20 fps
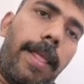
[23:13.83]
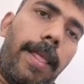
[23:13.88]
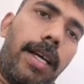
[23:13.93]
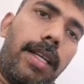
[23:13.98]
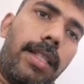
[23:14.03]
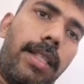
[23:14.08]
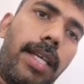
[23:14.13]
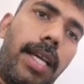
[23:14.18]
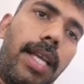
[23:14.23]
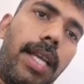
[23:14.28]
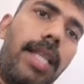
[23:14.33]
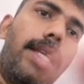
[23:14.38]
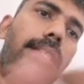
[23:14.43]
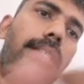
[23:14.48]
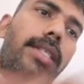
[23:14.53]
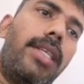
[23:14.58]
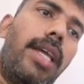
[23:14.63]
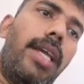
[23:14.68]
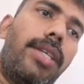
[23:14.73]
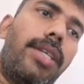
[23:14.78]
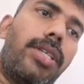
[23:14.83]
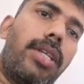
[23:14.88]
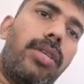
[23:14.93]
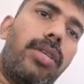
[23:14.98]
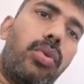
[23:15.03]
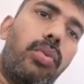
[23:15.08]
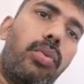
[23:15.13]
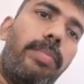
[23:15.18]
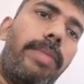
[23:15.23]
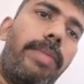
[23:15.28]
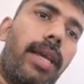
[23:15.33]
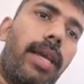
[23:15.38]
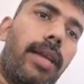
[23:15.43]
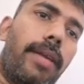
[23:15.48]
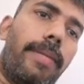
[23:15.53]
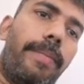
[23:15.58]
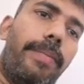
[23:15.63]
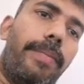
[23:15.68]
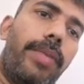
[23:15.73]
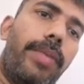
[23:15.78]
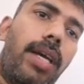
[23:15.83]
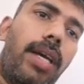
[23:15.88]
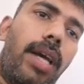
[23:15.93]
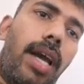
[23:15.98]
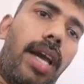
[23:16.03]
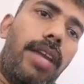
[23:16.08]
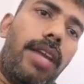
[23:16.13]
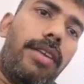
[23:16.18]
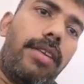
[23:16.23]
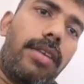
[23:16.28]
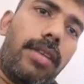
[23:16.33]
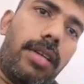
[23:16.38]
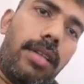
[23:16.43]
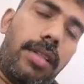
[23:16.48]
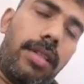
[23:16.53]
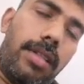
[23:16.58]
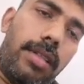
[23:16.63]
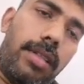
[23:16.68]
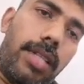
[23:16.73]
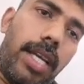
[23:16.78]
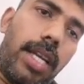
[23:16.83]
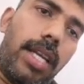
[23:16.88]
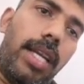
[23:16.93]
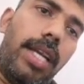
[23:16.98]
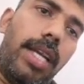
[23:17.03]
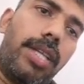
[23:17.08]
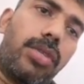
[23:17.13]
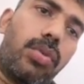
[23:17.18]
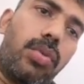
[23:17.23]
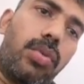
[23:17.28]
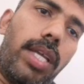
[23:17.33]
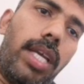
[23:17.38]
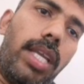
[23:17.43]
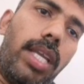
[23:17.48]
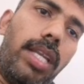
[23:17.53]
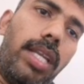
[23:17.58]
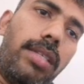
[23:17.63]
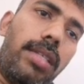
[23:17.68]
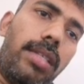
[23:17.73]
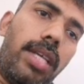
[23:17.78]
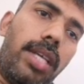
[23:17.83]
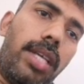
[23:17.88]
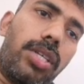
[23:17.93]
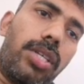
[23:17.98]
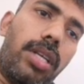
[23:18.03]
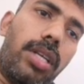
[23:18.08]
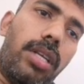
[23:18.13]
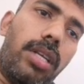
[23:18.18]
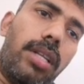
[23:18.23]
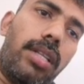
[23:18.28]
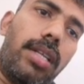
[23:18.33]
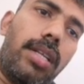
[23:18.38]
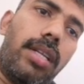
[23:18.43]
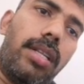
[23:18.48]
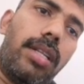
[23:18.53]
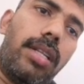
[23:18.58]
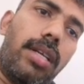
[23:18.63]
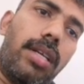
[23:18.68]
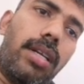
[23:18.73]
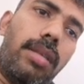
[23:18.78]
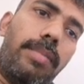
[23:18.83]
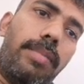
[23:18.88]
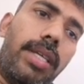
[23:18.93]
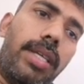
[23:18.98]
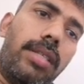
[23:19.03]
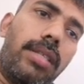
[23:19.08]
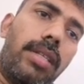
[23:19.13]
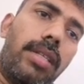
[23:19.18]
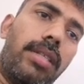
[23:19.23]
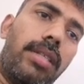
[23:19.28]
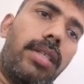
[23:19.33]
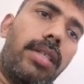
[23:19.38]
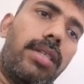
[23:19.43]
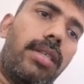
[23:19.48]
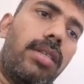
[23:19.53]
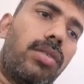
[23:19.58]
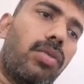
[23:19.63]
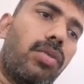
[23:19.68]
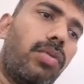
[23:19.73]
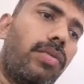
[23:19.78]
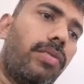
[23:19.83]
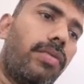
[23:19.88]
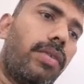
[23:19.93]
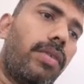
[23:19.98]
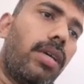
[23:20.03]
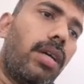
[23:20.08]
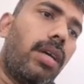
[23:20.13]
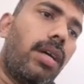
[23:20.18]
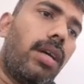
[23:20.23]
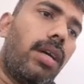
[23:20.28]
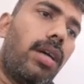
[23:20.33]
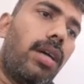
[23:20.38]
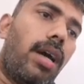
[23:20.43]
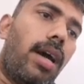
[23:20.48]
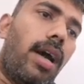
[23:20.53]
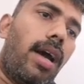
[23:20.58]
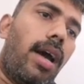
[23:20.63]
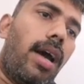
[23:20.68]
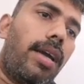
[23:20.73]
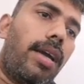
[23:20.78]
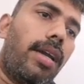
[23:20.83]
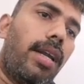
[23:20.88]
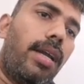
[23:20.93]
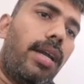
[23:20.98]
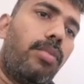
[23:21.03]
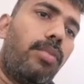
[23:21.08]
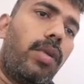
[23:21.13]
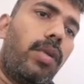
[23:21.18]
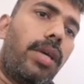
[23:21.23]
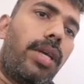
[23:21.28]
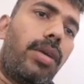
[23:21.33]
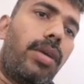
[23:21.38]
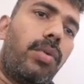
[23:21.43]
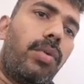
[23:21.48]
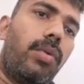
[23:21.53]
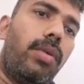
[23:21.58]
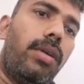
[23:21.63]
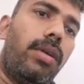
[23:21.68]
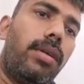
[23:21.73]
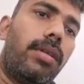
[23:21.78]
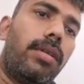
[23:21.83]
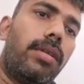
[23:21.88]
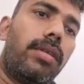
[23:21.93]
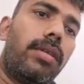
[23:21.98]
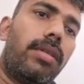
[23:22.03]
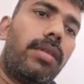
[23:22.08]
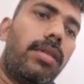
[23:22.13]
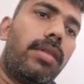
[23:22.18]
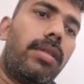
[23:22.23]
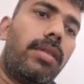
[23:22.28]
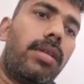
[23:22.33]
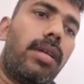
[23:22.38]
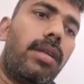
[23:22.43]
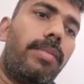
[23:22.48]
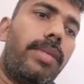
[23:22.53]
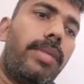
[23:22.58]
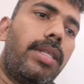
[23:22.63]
the initiation to begin, and that leads to the initiation. Then there will be synthesis of RNA molecule. There will be